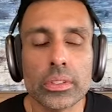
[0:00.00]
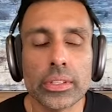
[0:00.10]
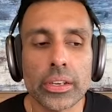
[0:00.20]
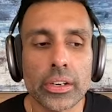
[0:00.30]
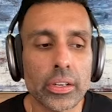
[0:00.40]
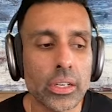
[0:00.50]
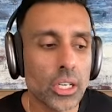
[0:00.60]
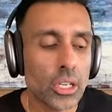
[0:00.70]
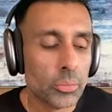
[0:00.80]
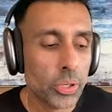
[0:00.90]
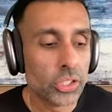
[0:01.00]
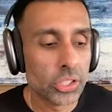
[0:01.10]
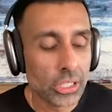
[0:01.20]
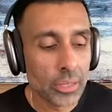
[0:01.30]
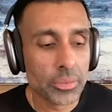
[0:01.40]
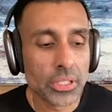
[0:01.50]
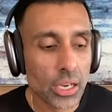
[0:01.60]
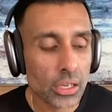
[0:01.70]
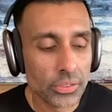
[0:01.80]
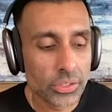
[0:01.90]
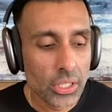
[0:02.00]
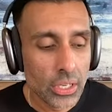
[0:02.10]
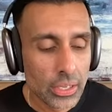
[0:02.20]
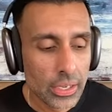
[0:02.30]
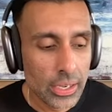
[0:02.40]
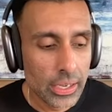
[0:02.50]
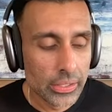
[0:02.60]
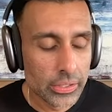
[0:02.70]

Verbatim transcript: they're pushing themselves uh,